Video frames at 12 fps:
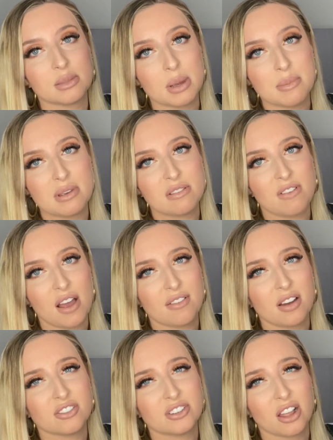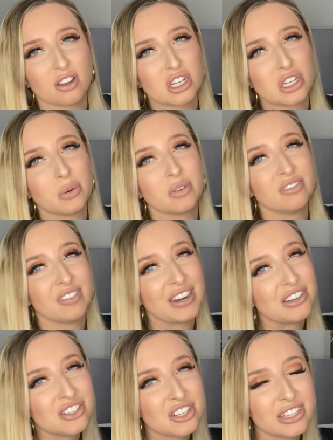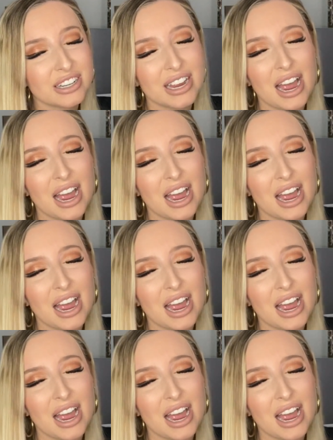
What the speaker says: might be a $500 shoe eventually.